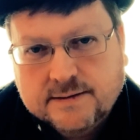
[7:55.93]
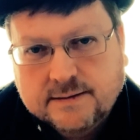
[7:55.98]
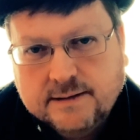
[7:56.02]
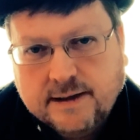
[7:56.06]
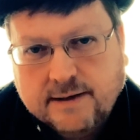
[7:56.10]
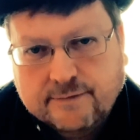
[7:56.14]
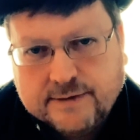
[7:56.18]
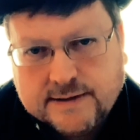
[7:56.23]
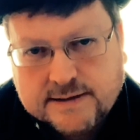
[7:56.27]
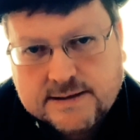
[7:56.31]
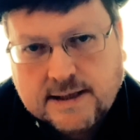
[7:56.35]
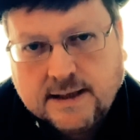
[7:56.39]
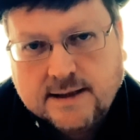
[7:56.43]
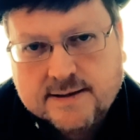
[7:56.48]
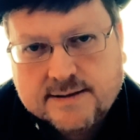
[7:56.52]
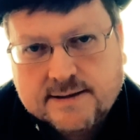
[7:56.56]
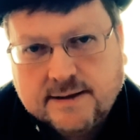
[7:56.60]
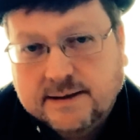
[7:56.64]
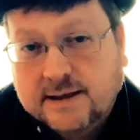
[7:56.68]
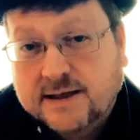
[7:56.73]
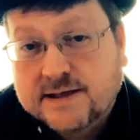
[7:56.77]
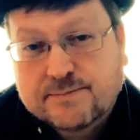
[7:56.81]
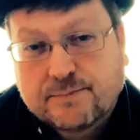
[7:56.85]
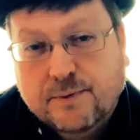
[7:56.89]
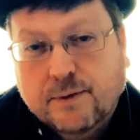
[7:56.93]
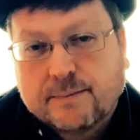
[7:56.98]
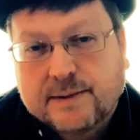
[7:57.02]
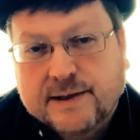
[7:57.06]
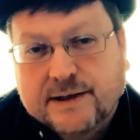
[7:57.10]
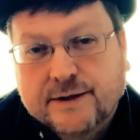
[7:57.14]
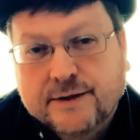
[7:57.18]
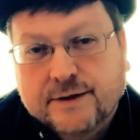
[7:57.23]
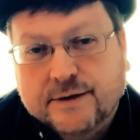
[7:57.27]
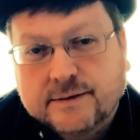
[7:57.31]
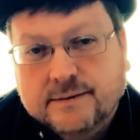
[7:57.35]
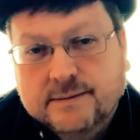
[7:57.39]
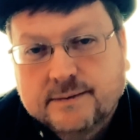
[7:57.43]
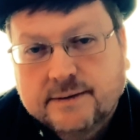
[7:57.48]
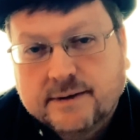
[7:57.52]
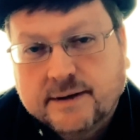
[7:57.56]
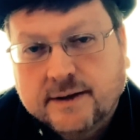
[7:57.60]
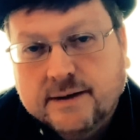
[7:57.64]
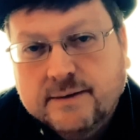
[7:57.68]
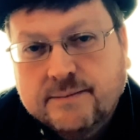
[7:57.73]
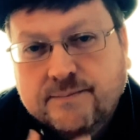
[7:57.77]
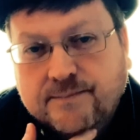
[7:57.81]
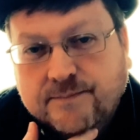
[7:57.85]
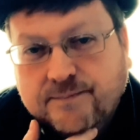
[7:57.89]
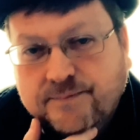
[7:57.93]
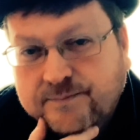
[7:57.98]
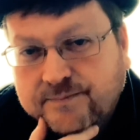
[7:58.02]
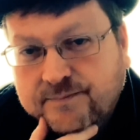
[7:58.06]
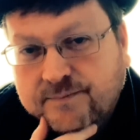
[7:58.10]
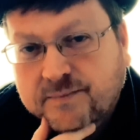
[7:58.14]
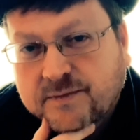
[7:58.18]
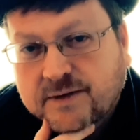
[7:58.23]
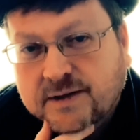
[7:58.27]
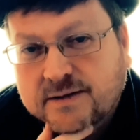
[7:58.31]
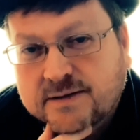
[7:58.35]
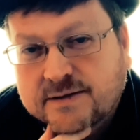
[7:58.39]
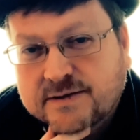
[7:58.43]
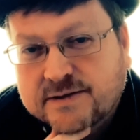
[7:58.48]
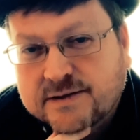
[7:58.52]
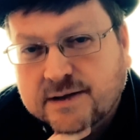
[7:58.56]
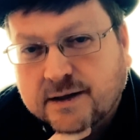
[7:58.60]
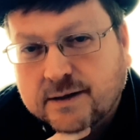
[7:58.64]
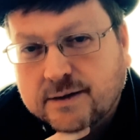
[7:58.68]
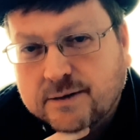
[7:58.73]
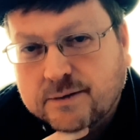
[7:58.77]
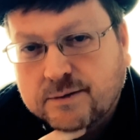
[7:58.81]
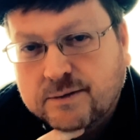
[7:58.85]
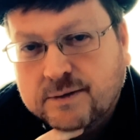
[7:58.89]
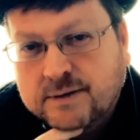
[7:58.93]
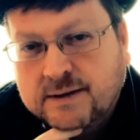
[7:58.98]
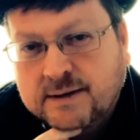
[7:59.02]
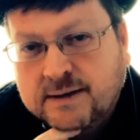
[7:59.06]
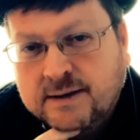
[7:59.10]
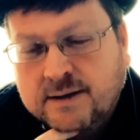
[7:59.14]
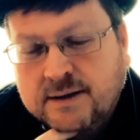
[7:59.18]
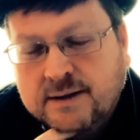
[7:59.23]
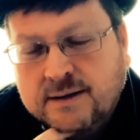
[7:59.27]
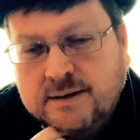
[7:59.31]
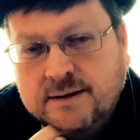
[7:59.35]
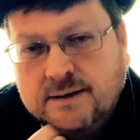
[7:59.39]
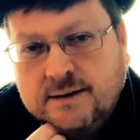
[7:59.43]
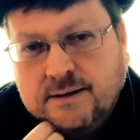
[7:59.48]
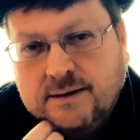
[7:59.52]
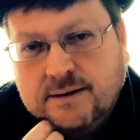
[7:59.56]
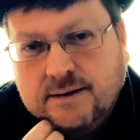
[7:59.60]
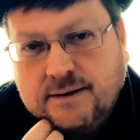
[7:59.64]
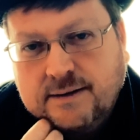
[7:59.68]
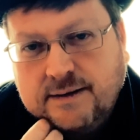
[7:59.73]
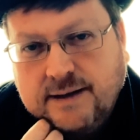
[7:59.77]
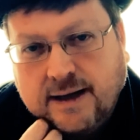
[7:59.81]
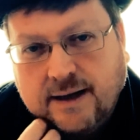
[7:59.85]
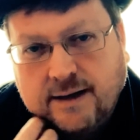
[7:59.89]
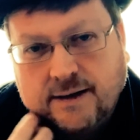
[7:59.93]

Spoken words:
if it does, then that's probably good, you know? So yeah,